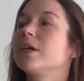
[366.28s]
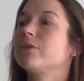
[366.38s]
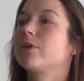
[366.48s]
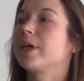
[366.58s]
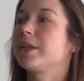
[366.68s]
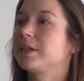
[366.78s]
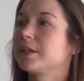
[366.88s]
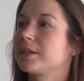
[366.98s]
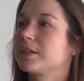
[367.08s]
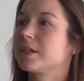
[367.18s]
So I
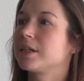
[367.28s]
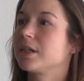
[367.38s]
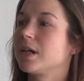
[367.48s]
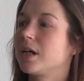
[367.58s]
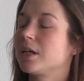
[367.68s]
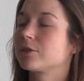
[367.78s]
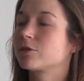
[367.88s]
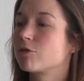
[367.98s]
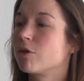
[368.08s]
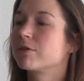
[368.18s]
think there's a
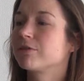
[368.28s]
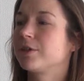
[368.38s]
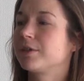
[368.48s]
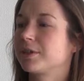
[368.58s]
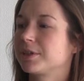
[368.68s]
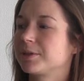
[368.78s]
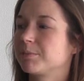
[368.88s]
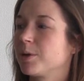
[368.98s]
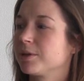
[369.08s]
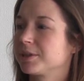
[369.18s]
strong focus in
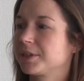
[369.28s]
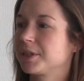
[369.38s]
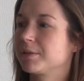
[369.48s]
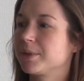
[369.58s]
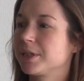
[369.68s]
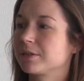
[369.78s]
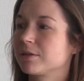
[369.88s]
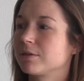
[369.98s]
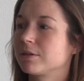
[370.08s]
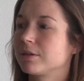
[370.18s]
policy at the minute
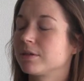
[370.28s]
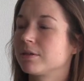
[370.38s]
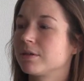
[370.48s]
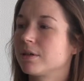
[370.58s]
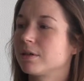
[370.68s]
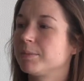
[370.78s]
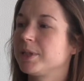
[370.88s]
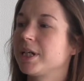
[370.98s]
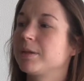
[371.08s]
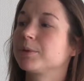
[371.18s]
on
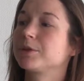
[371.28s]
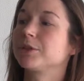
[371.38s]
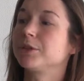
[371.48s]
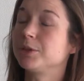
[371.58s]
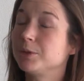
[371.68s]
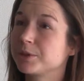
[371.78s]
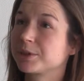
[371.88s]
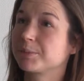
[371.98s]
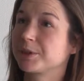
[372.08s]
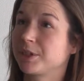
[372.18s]
being able to use
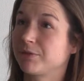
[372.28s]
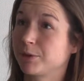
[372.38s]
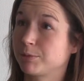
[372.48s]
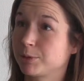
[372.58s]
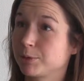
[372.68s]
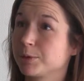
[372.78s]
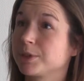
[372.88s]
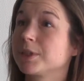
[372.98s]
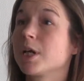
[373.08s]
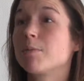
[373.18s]
subsurface
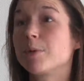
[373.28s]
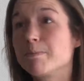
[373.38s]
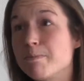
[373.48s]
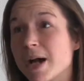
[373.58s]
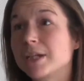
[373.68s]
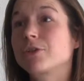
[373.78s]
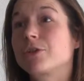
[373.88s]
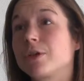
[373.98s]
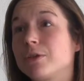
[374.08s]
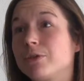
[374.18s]
resources but
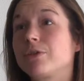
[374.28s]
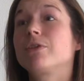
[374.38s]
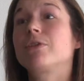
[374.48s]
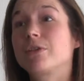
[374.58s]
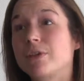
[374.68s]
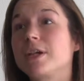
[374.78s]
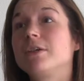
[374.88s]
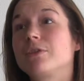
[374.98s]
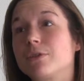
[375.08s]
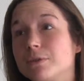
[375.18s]
match those to
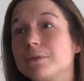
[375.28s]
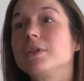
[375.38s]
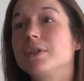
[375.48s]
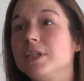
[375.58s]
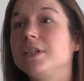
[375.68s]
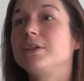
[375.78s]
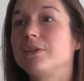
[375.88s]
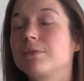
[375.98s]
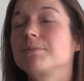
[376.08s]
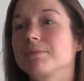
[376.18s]
societal
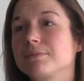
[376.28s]
needs.